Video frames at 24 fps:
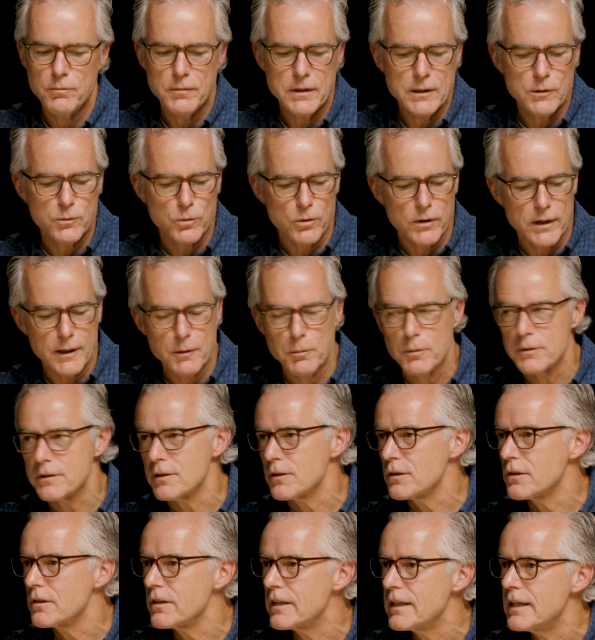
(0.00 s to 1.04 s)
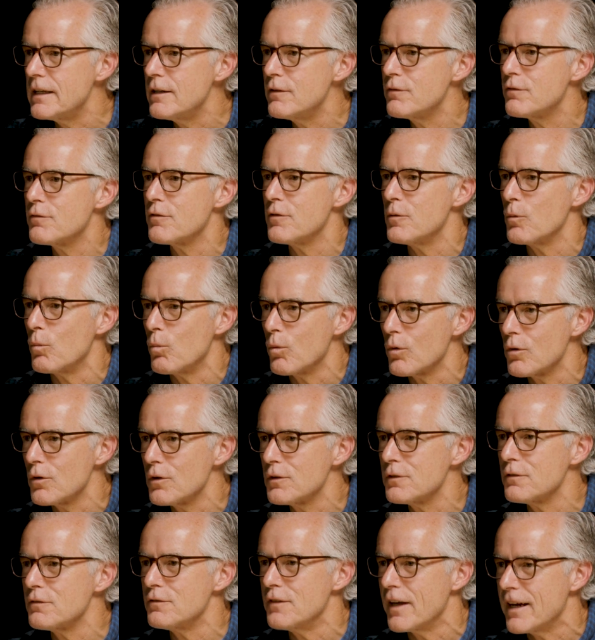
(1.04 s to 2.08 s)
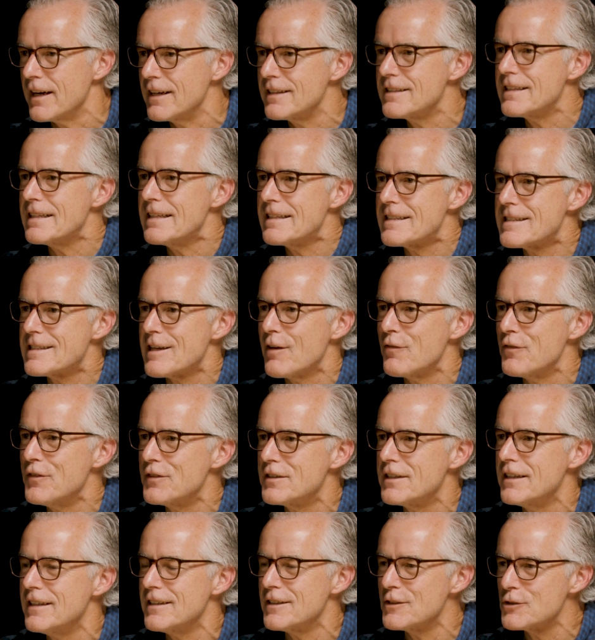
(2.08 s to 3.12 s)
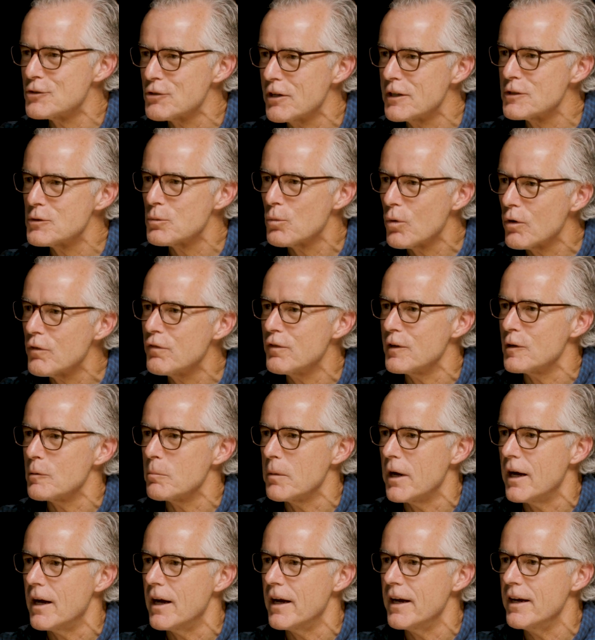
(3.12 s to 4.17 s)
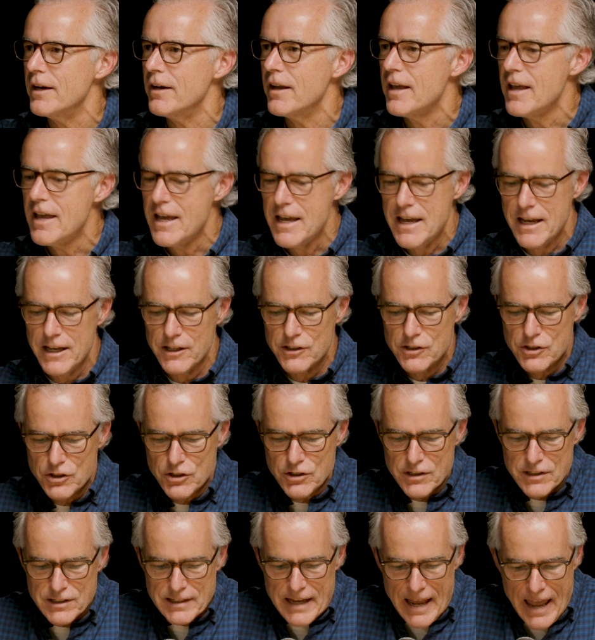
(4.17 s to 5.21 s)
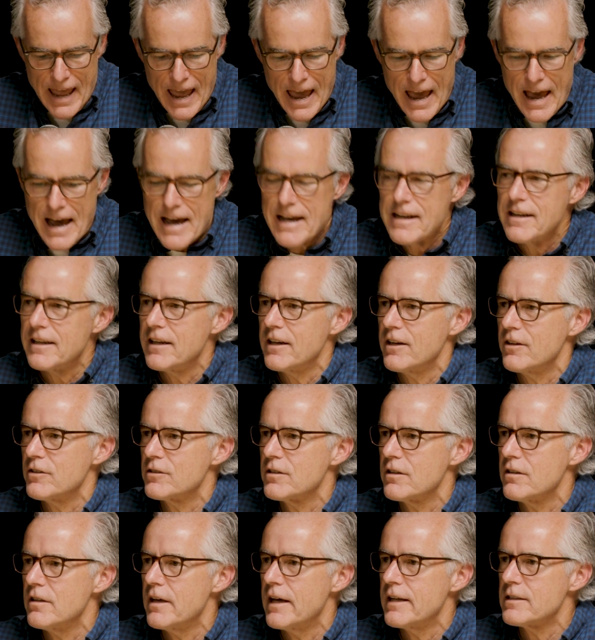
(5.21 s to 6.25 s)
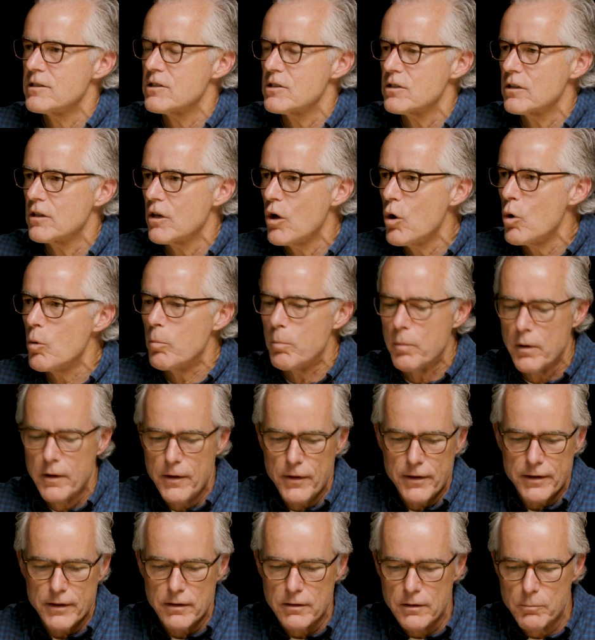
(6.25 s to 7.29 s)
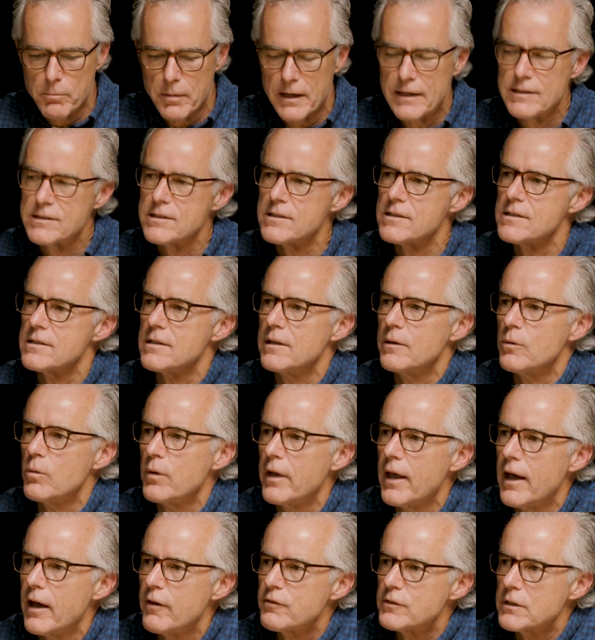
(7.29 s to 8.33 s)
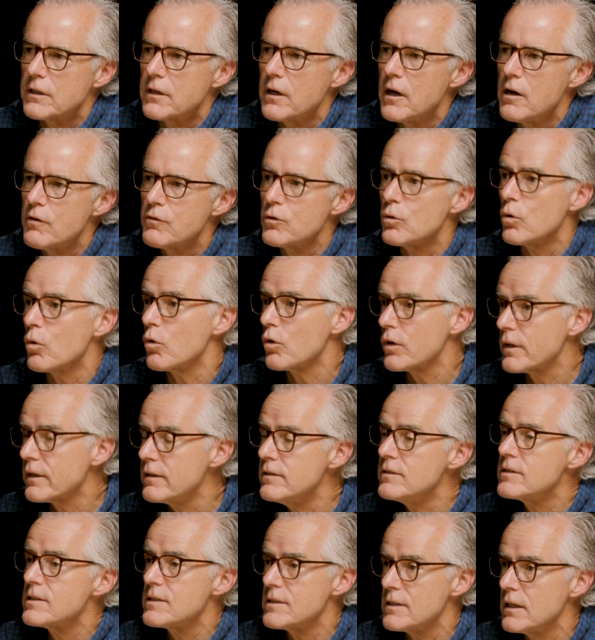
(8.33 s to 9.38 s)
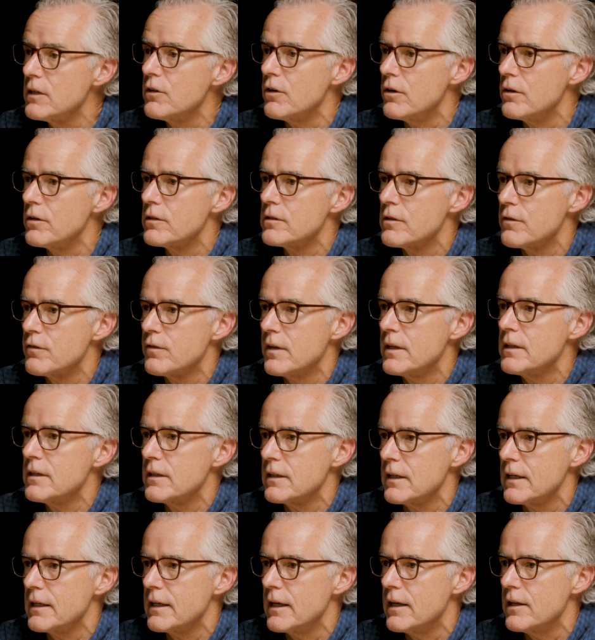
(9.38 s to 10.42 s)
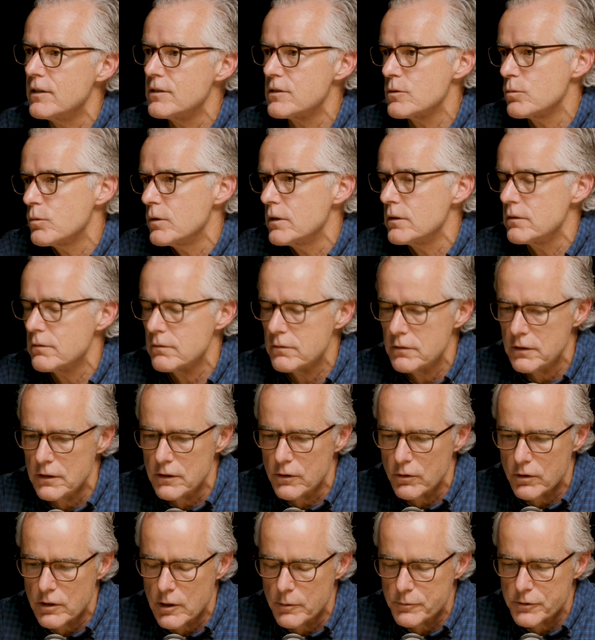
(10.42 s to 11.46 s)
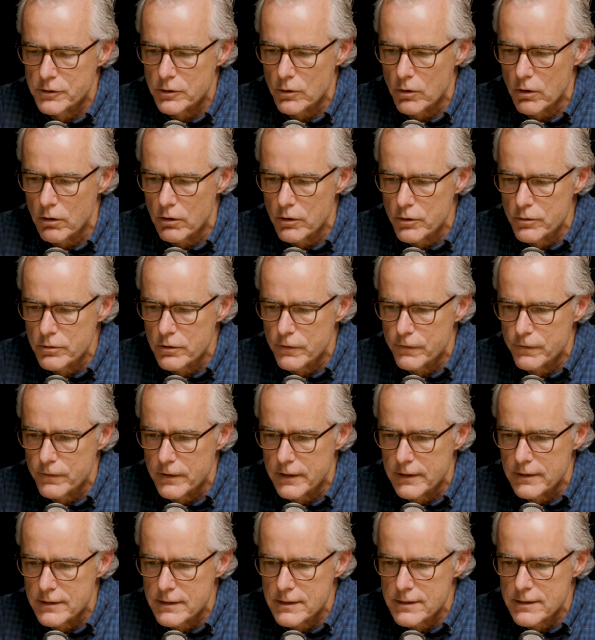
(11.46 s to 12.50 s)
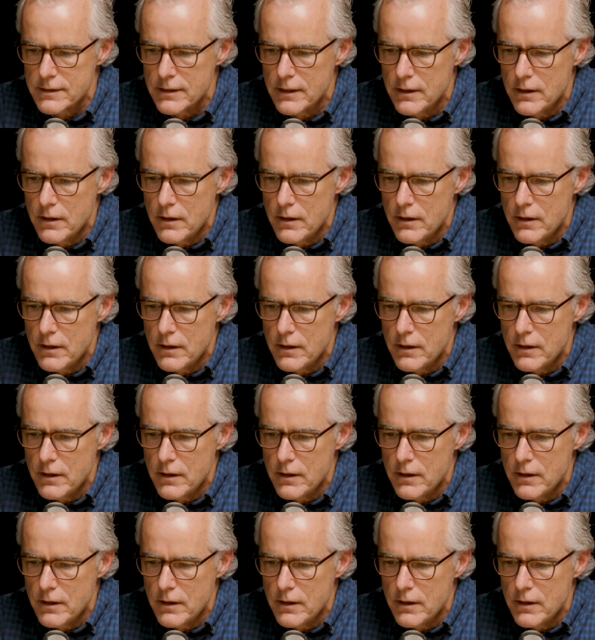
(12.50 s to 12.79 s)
mean we're able to leave the world of 1917 and trench warfare behind. It's just adding to that scope and the bases that we have to cover or consider defending against when it comes to our own defense.